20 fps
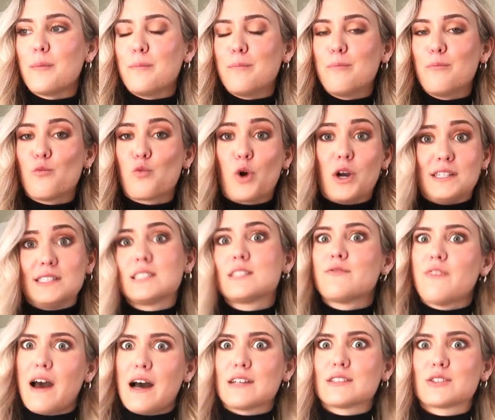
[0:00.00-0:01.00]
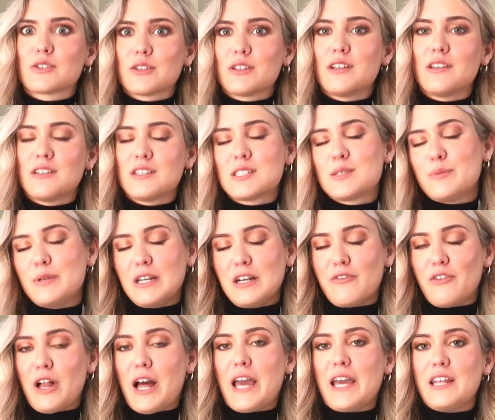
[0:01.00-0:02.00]
runs faster than the speed of
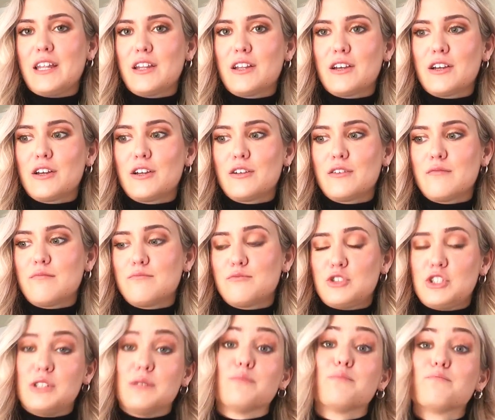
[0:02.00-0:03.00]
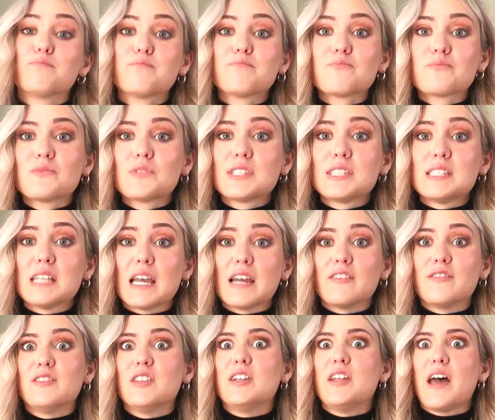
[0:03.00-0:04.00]
light to
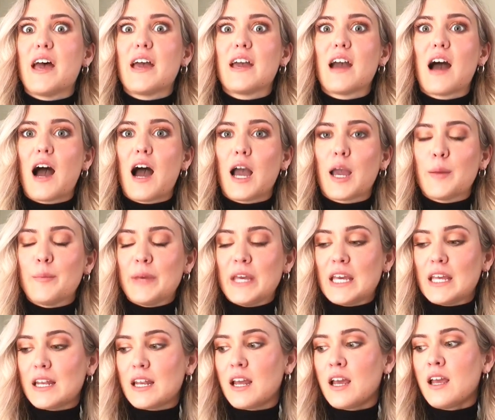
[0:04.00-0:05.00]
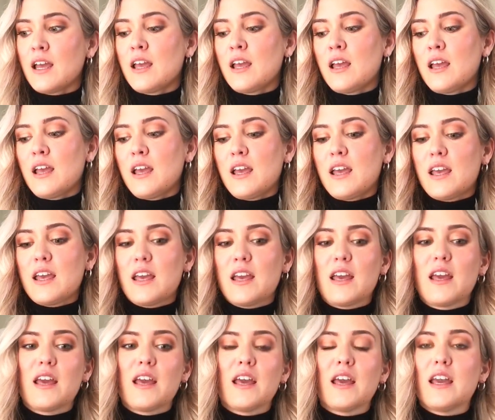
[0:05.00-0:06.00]
save the day. I mean,
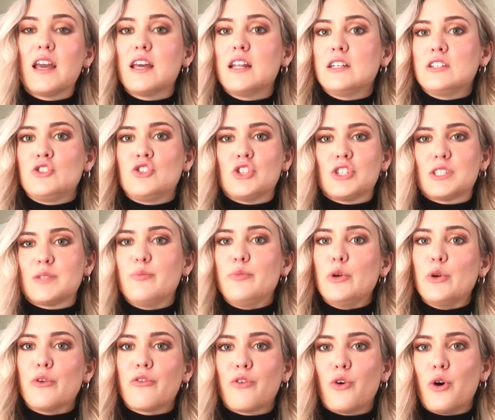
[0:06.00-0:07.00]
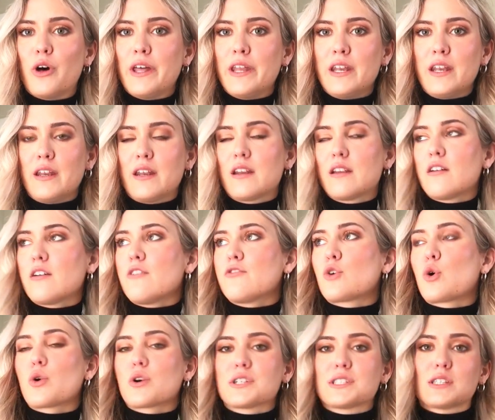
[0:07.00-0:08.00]
it is just beautiful, and of
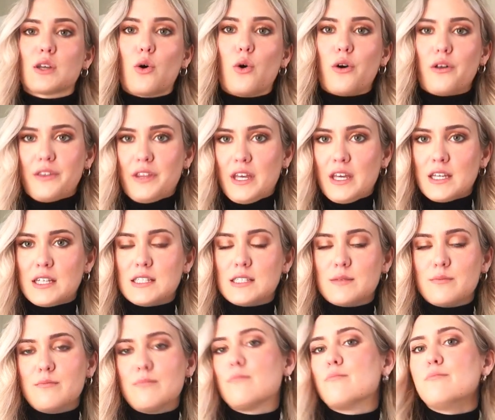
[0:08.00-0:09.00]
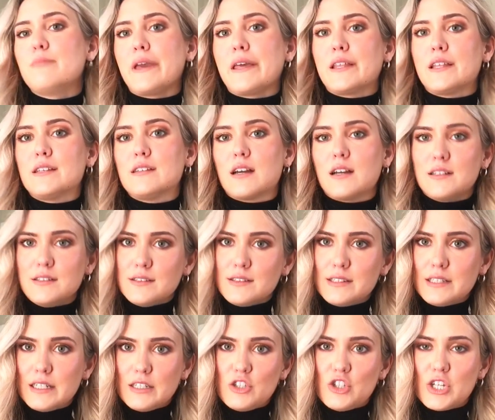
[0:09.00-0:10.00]
course the whole thing is mainly done
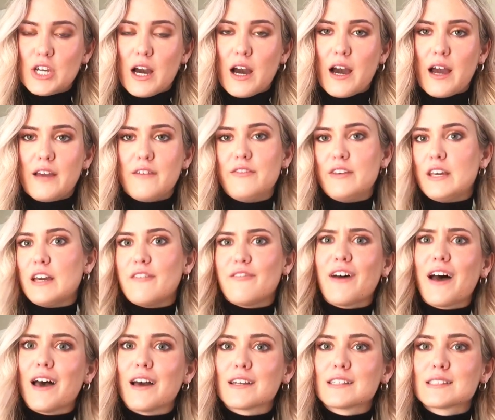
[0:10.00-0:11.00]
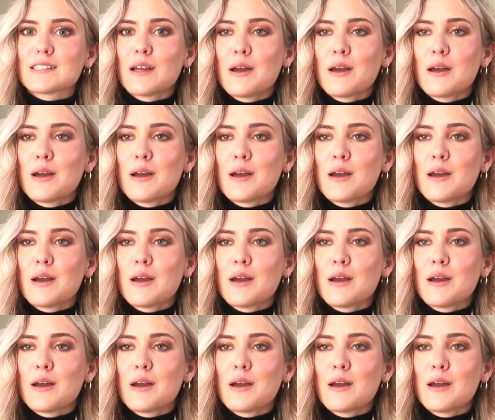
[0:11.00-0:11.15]
CGI VFX,